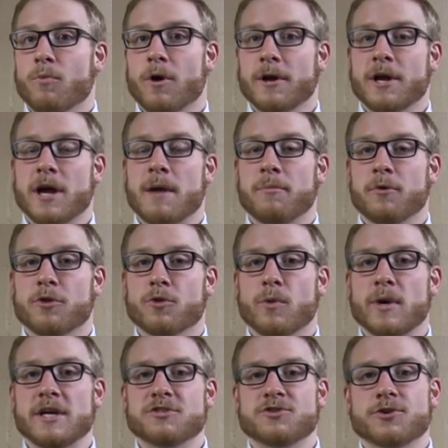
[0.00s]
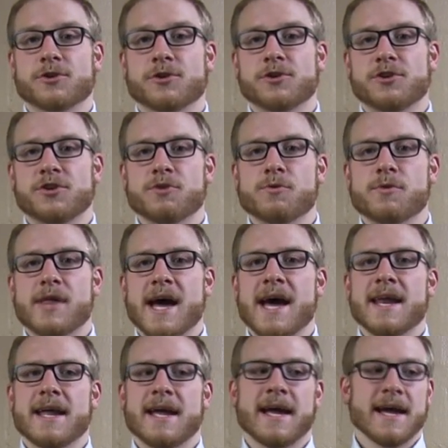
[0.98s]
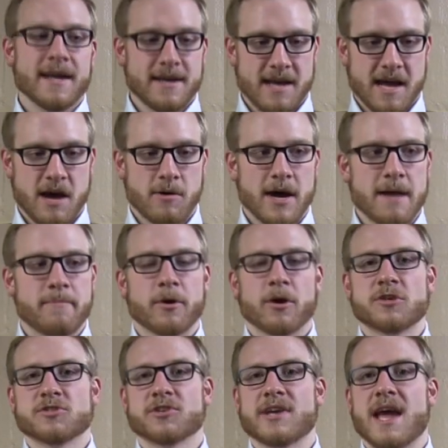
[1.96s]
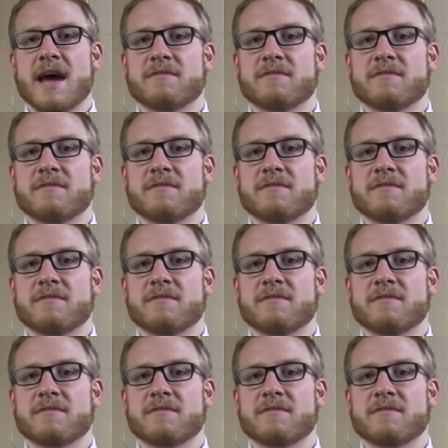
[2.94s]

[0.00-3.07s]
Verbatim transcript: a couple of the ways you can do that and how I personally